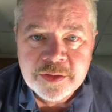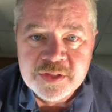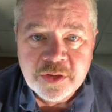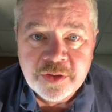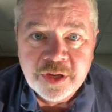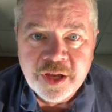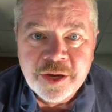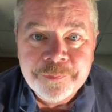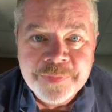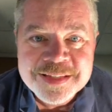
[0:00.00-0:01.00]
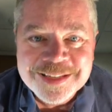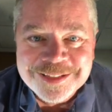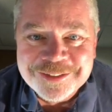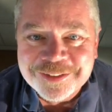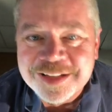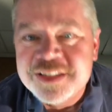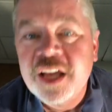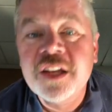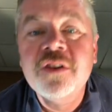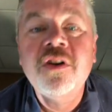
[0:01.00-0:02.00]
So there you go. That's how you do it. That's
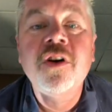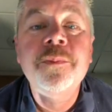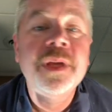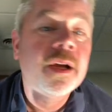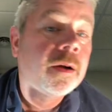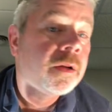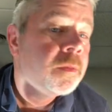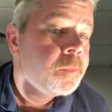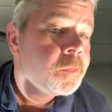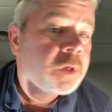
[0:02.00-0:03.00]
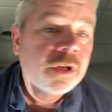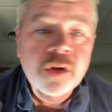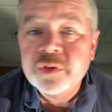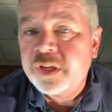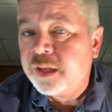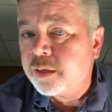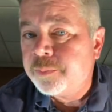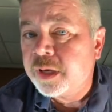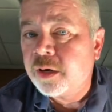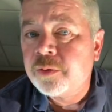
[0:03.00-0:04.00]
how you grow a beard, goatee and a
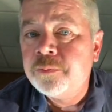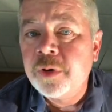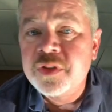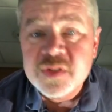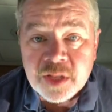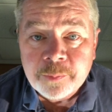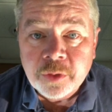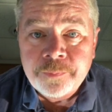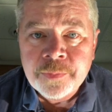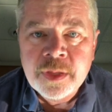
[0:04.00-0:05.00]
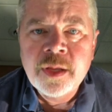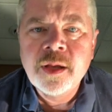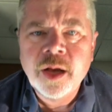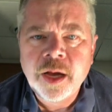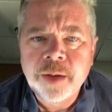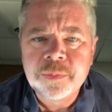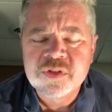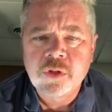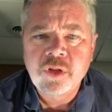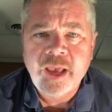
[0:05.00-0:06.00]
beard with stubble,
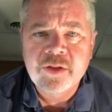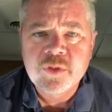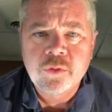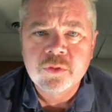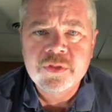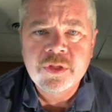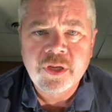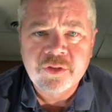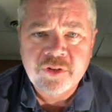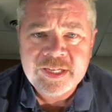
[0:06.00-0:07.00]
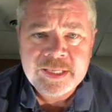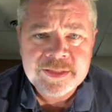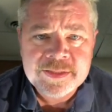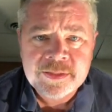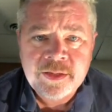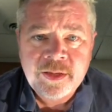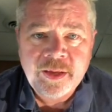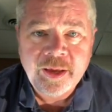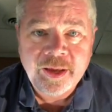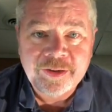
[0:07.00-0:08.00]
using only household ingredients,
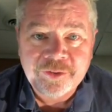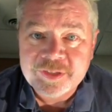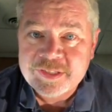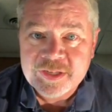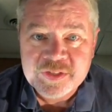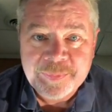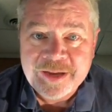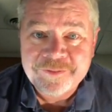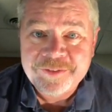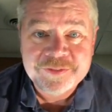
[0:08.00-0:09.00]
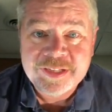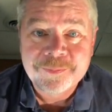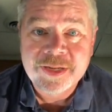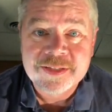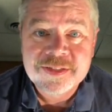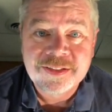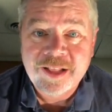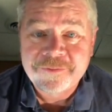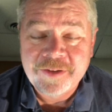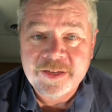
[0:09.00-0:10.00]
and only takes about 15 minutes. A
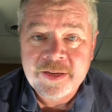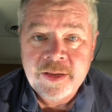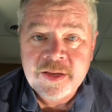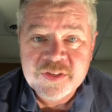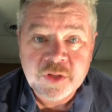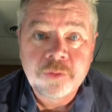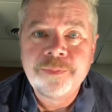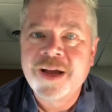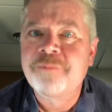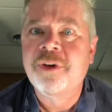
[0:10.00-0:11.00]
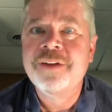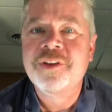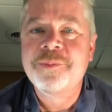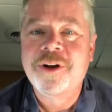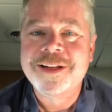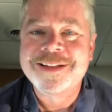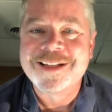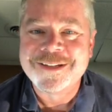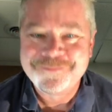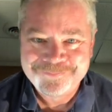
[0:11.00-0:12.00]
lot of fun. So I am ready for the party
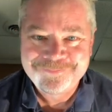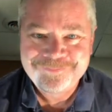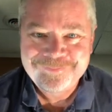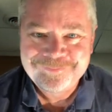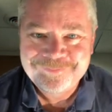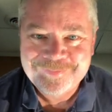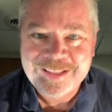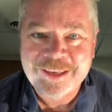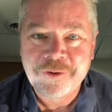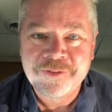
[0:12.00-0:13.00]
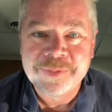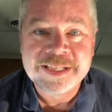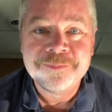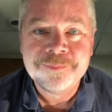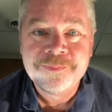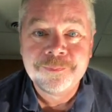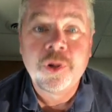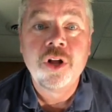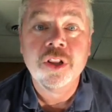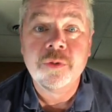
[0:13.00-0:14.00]
tonight. Thank you, everybody.
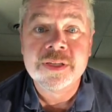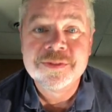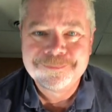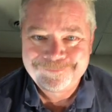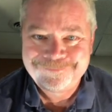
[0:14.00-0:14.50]
Paul Lewis.